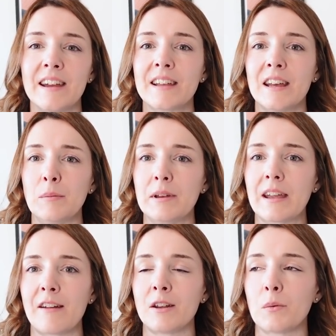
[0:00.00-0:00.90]
getting a bit
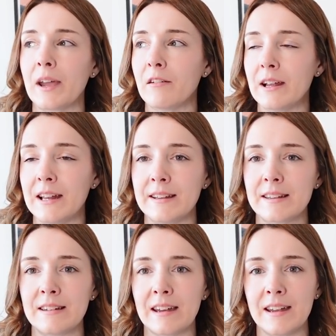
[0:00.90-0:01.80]
carried away really. And
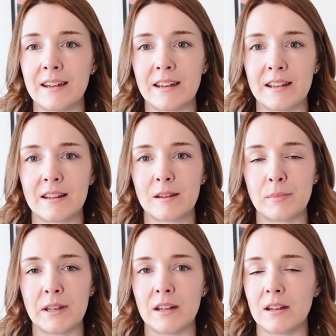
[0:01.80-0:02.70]
today it's
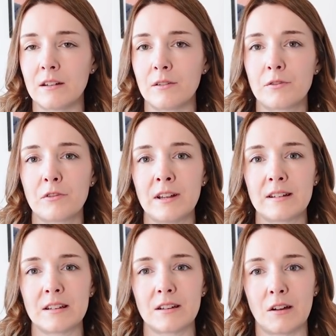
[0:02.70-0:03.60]
been freezing